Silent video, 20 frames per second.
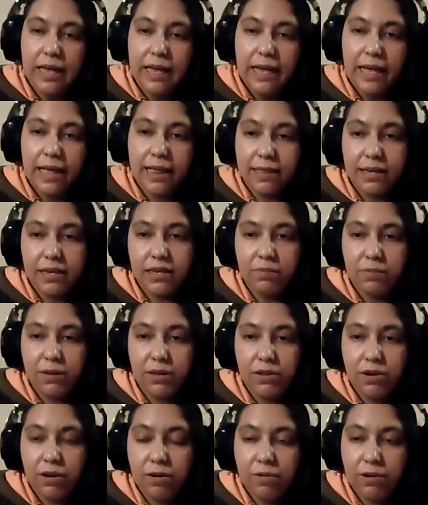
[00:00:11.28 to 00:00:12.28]
In this
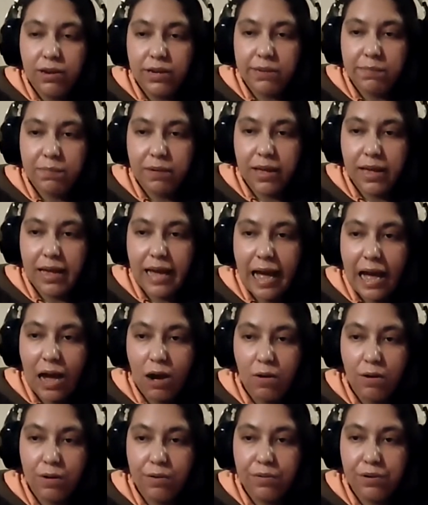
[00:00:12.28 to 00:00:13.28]
video, I will explain
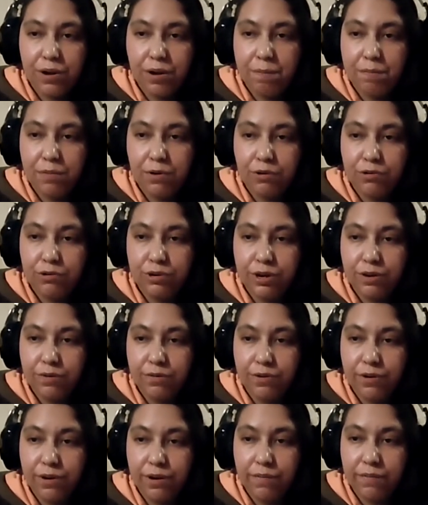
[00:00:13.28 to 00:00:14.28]
how I would approach a
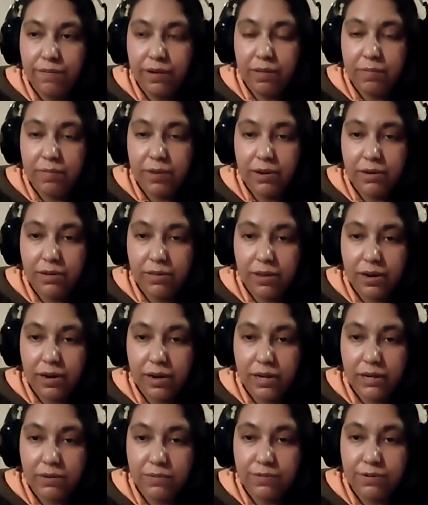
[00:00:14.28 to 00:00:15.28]
45-minute
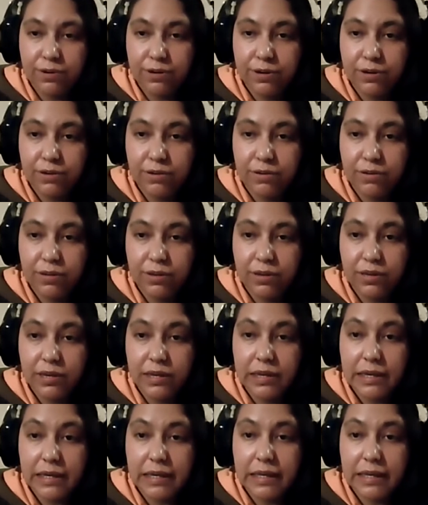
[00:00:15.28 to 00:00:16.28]
class for the students
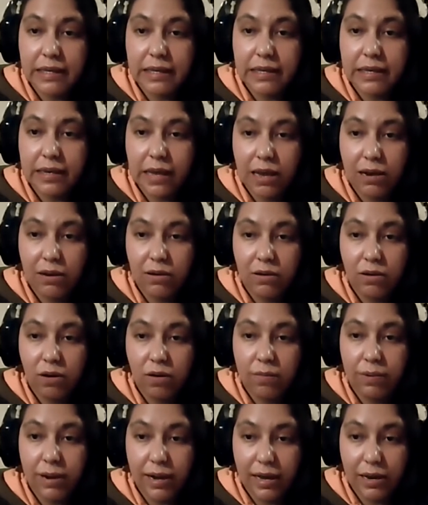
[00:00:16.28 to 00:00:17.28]
in second
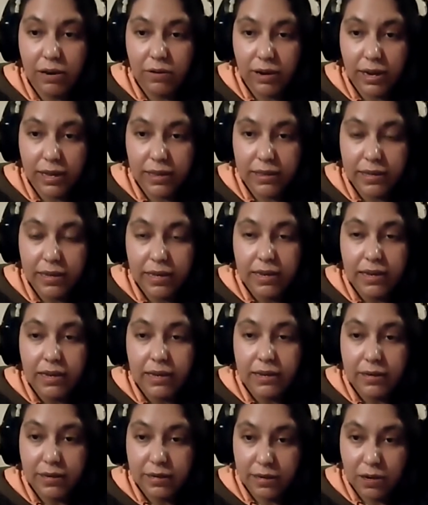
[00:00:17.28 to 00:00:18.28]
of baccalaureate,
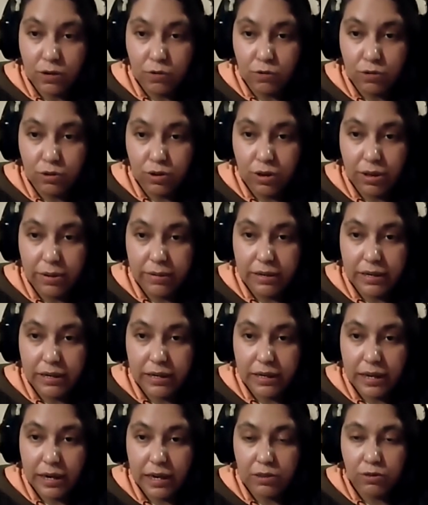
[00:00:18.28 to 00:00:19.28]
segundo de
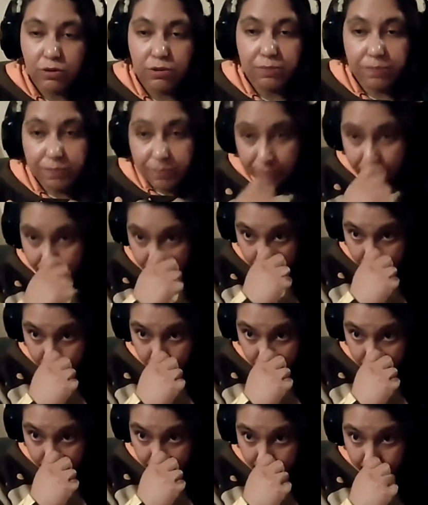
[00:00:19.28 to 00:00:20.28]
bachillerato.
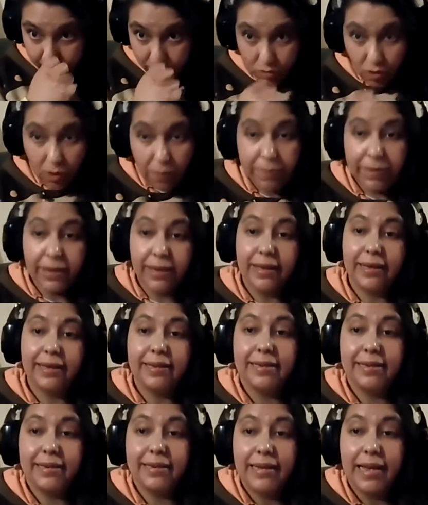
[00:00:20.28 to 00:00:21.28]
Today's topic
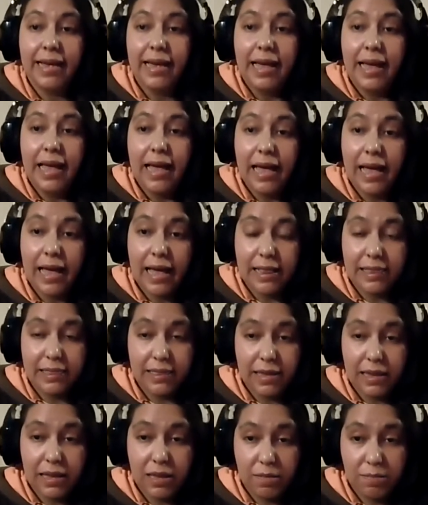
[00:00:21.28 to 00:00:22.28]
is
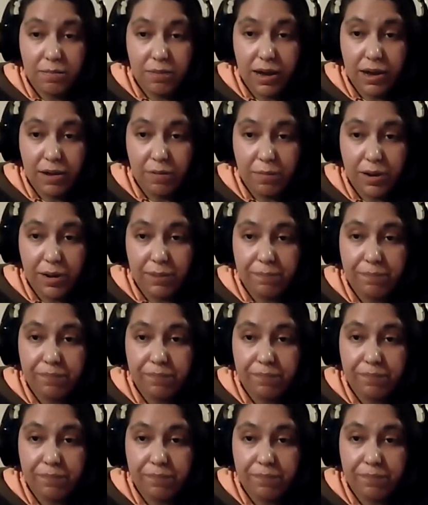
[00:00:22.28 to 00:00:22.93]
healthy environment.